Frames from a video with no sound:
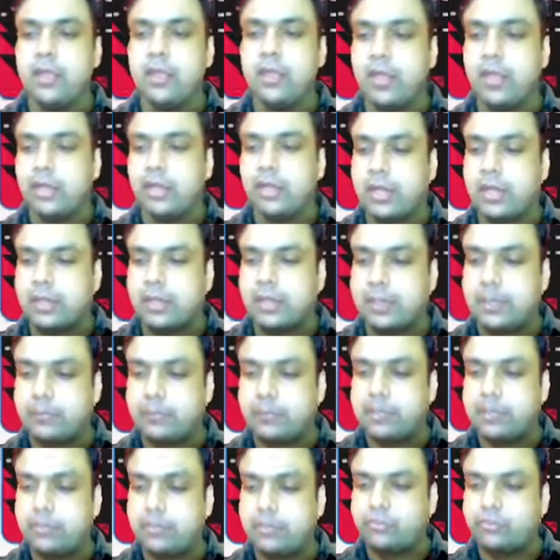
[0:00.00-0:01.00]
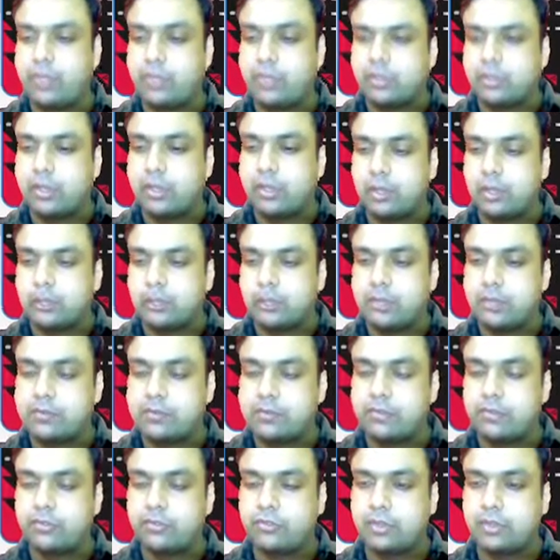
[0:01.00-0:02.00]
Okay, let me just check the comment
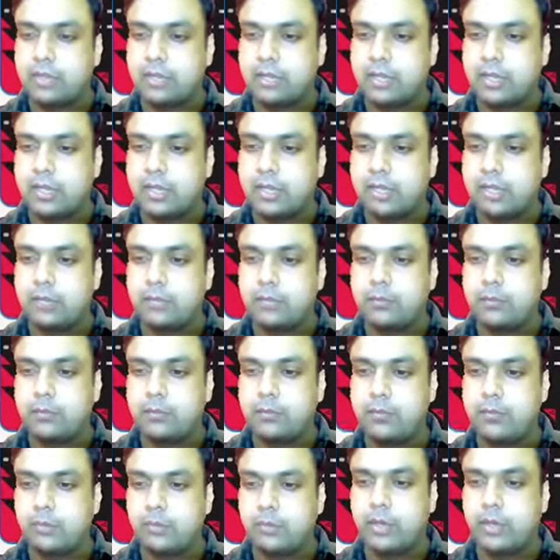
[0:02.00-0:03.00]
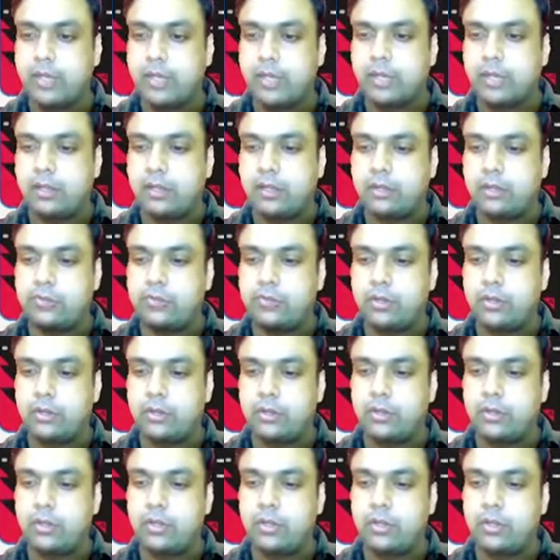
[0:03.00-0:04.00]
section again before ending this
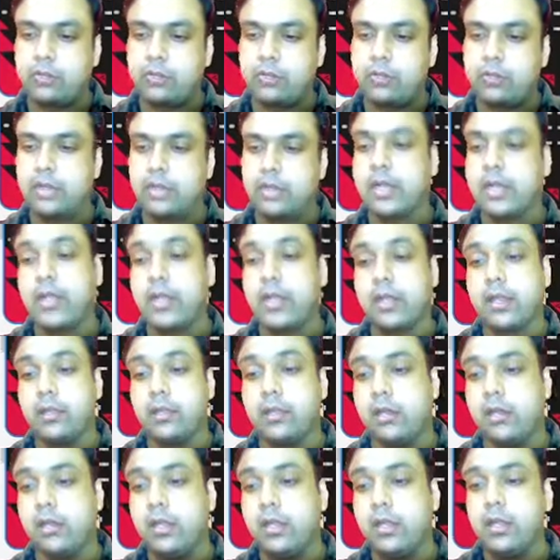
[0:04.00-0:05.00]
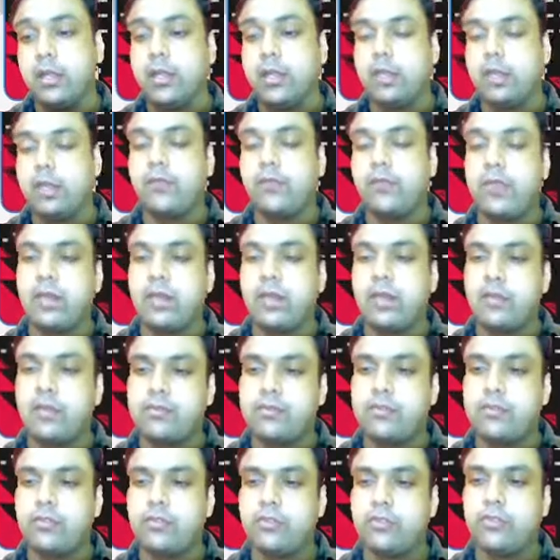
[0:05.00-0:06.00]
tutorial so that I can give the
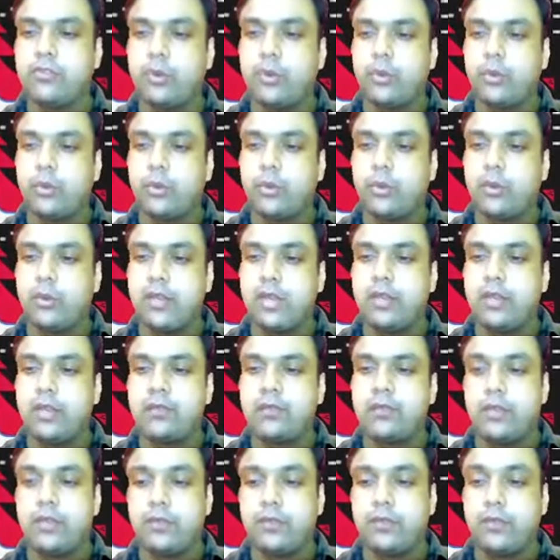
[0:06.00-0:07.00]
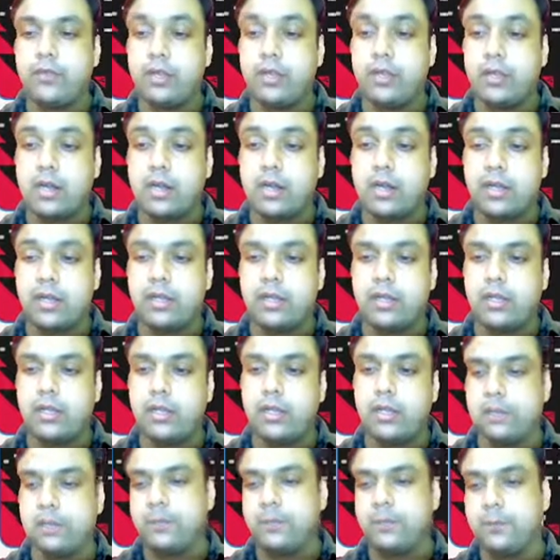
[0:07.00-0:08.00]
answers to your queries if there are
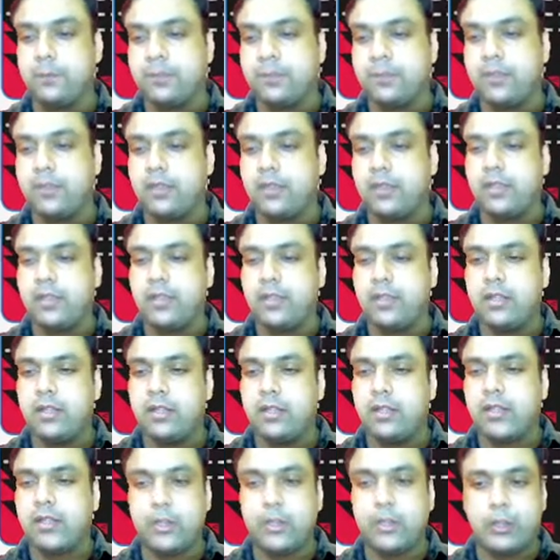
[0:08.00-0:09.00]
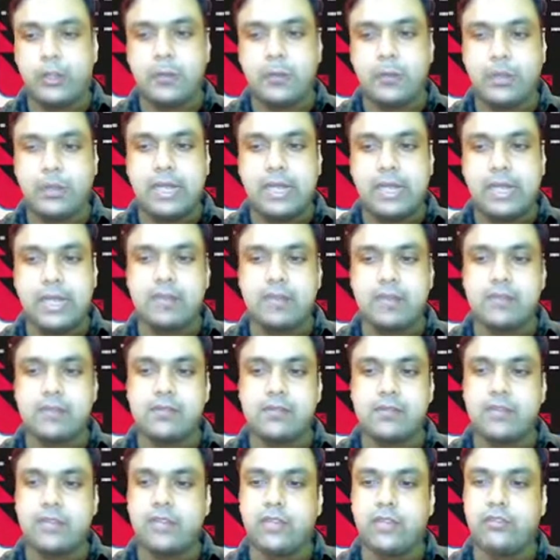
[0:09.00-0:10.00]
any. I hope you liked
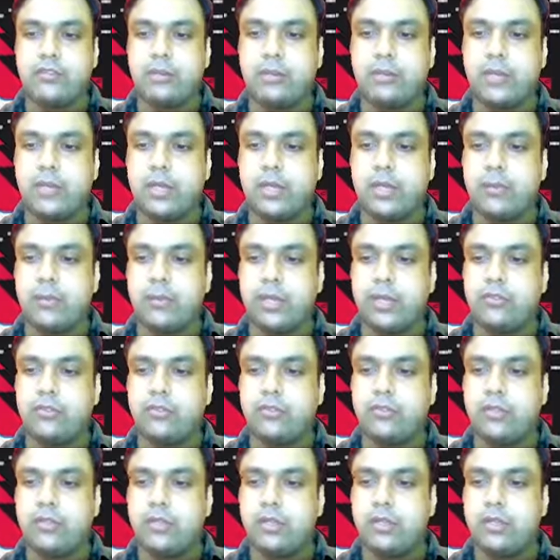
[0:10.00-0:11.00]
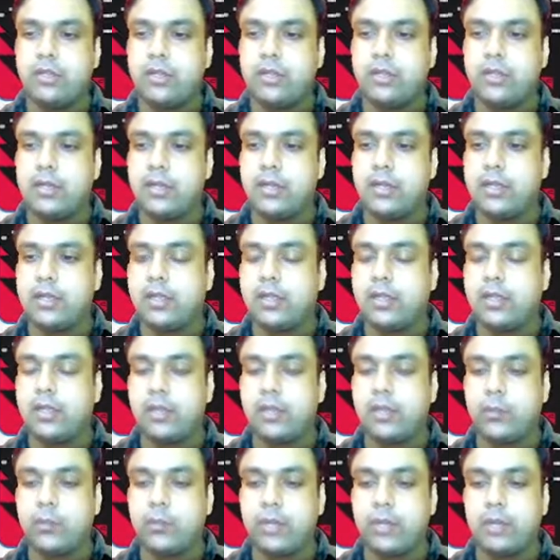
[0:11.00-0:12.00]
this lecture very much, and
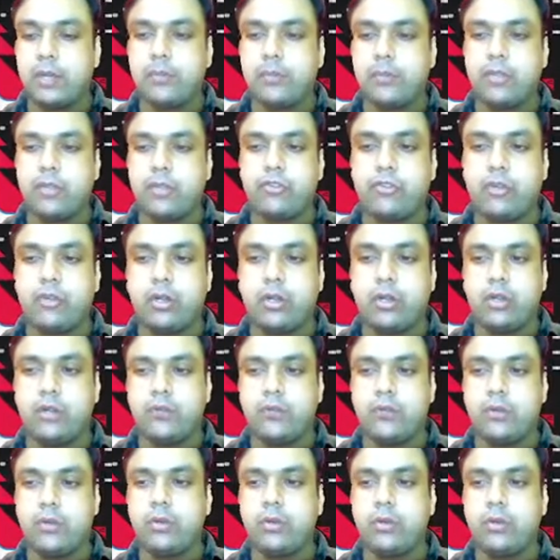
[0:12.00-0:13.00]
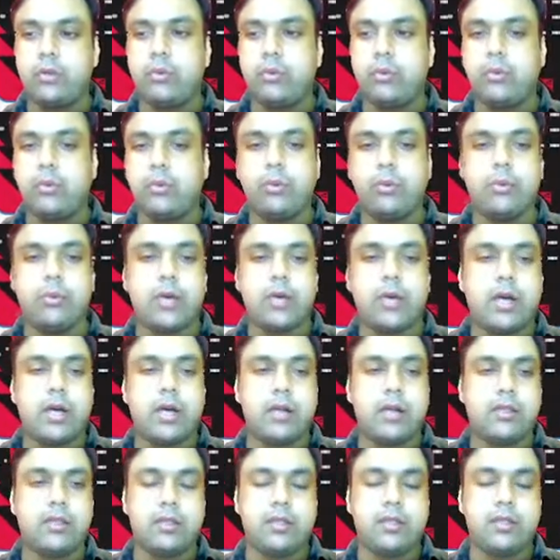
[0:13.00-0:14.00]
thank you very much all of you who
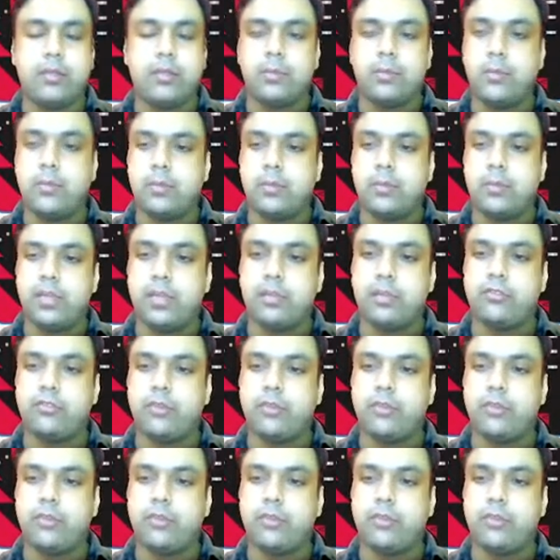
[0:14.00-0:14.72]
are there with me in this